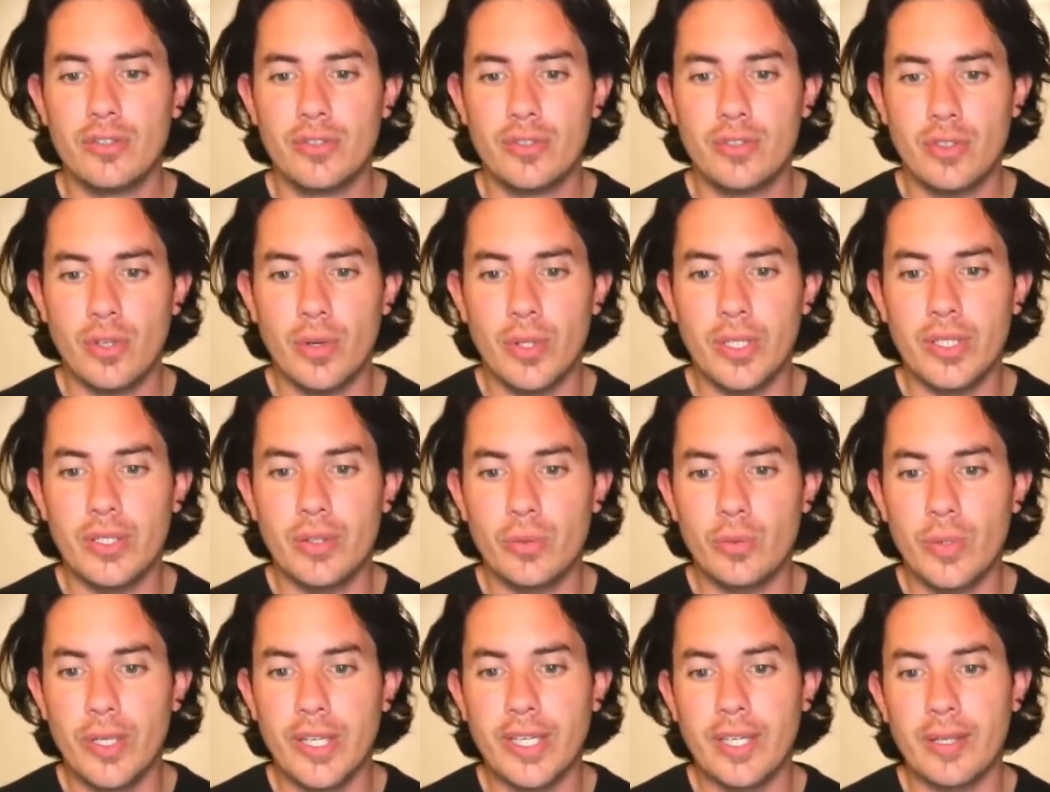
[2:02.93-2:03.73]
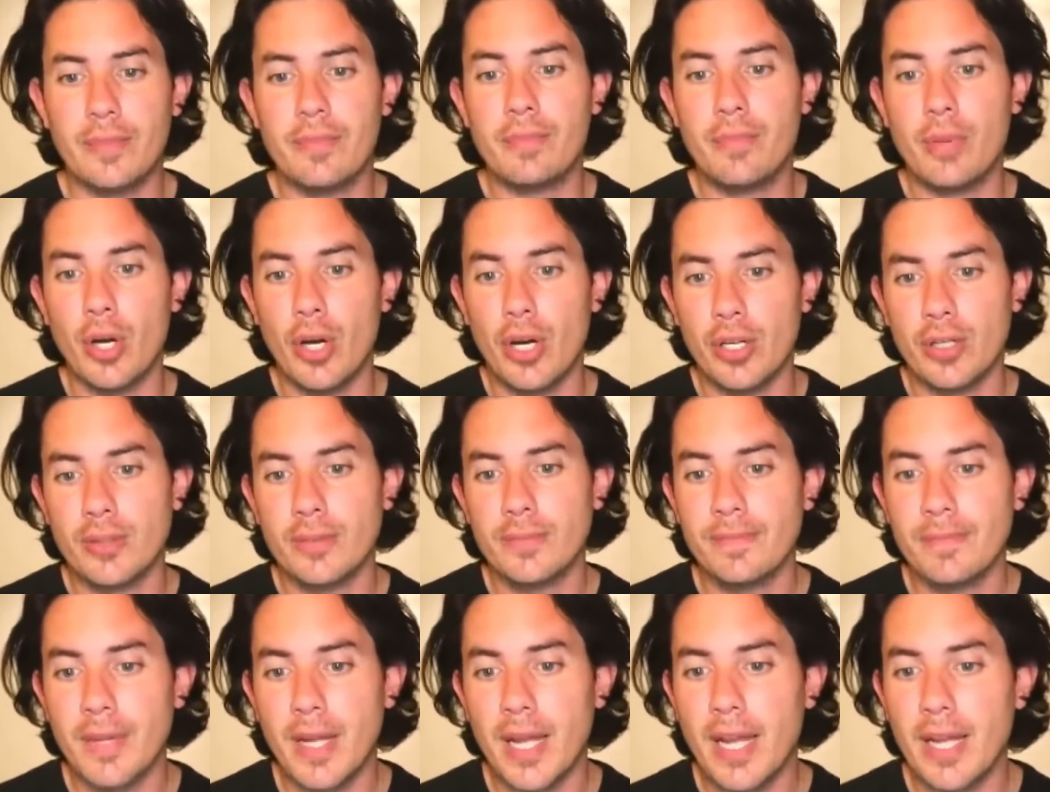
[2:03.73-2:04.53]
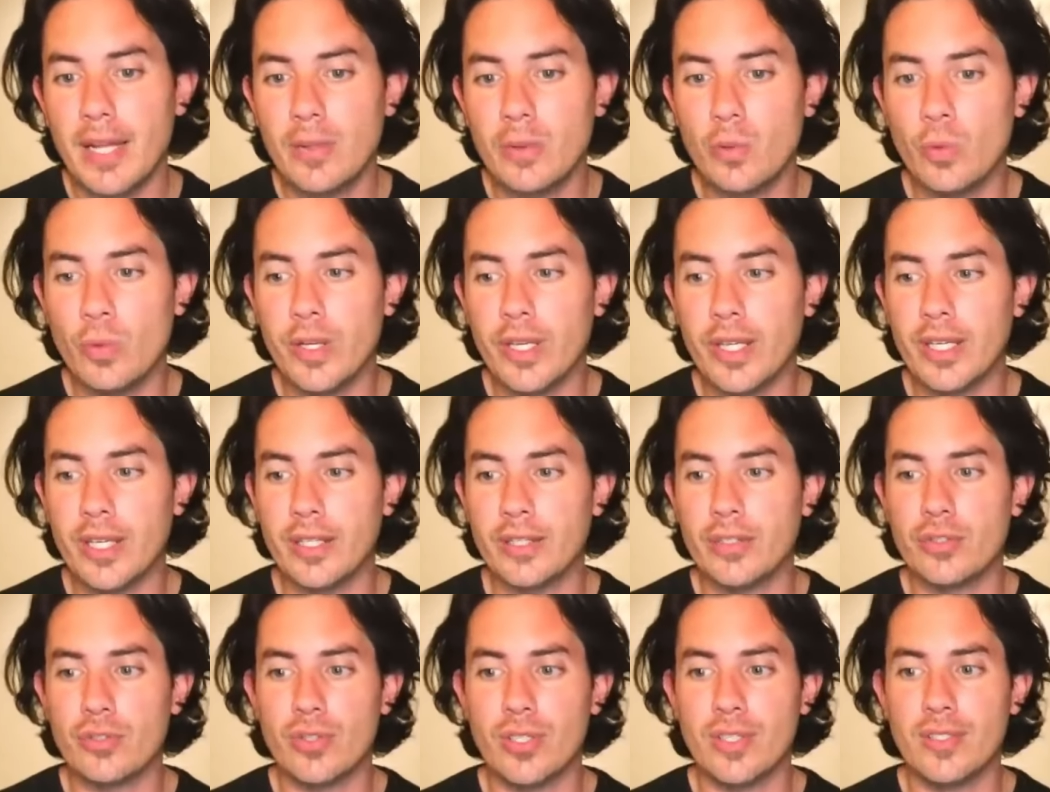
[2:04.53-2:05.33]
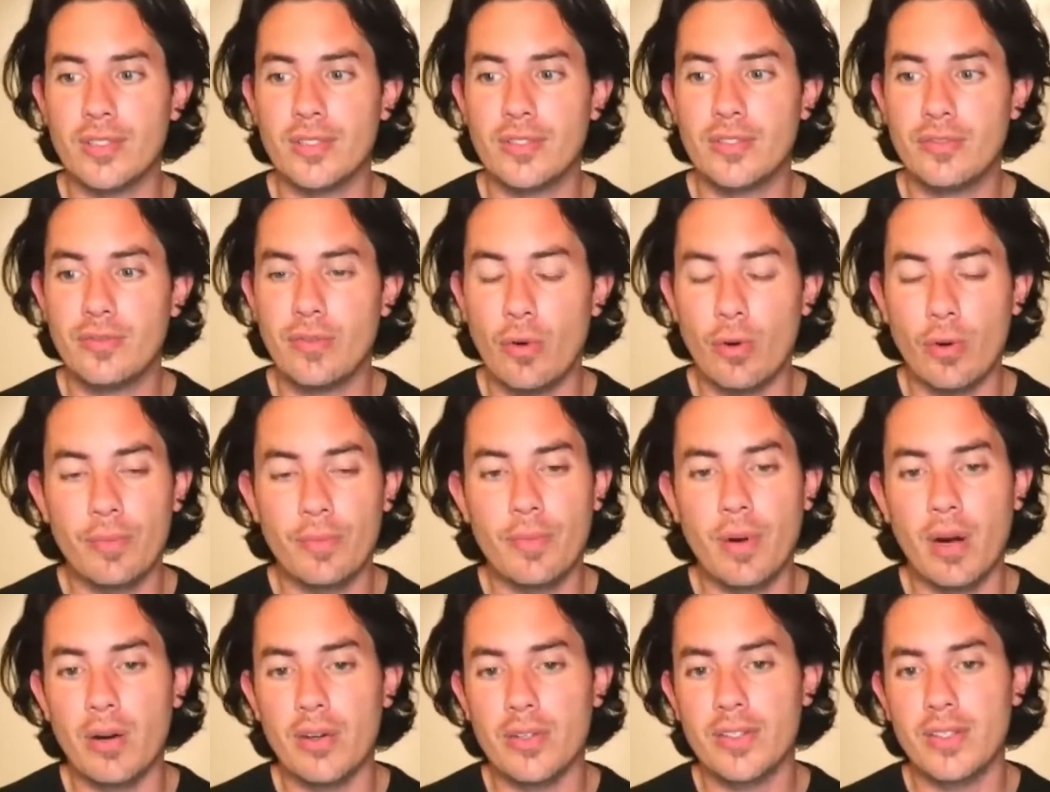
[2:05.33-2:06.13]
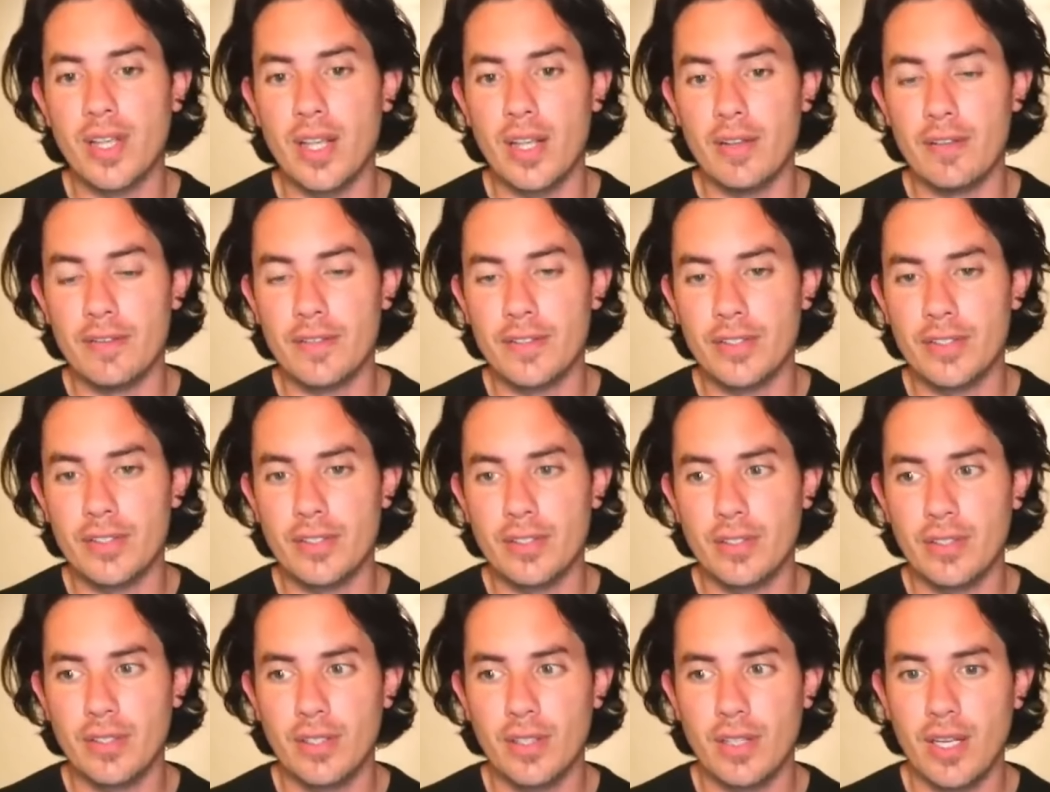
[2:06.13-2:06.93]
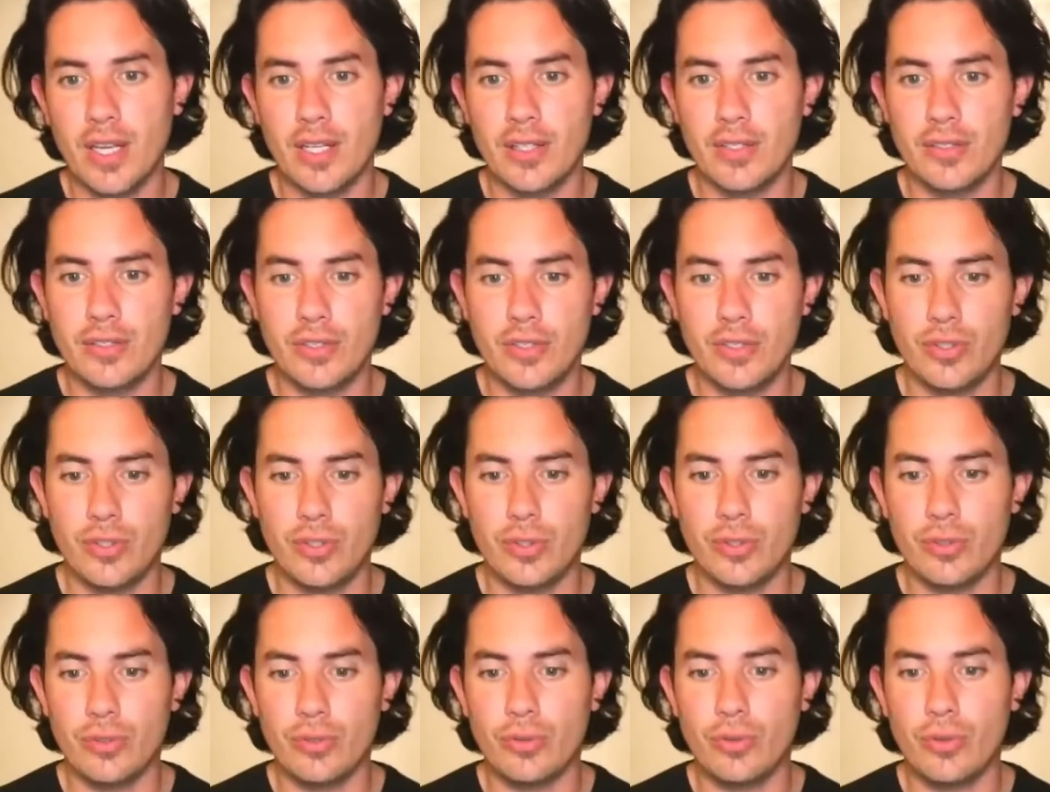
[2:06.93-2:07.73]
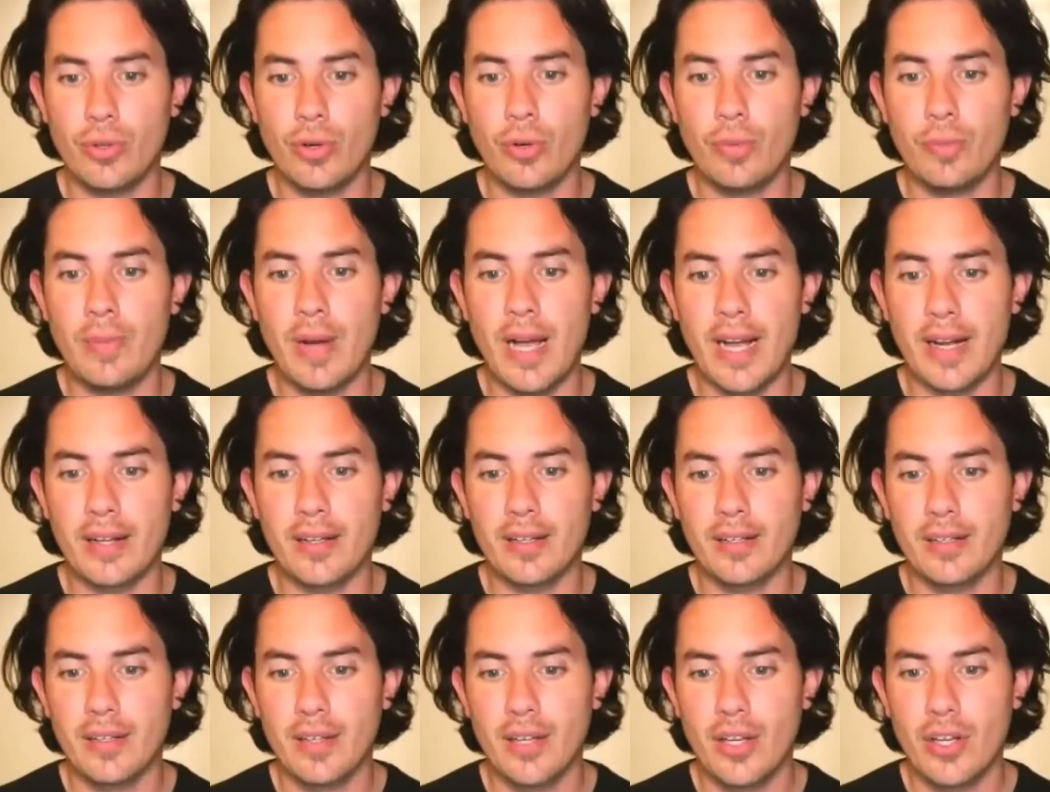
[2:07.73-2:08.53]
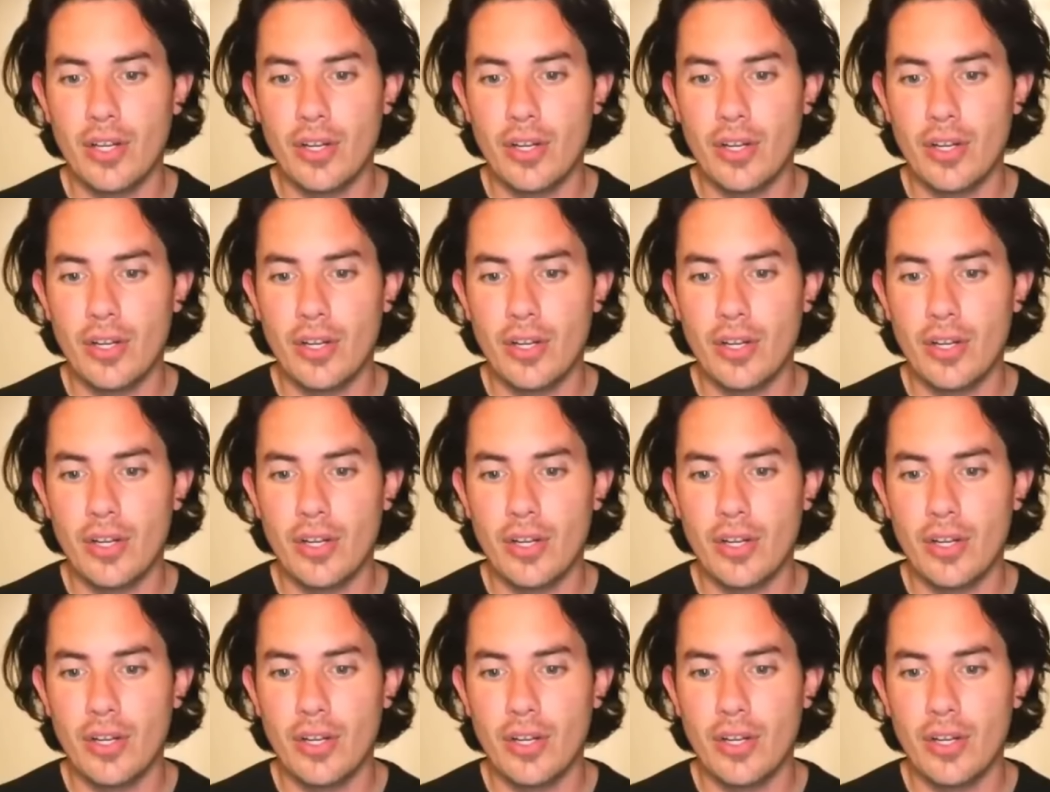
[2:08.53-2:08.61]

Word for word: so we can burn and we can transform ourselves and to grow back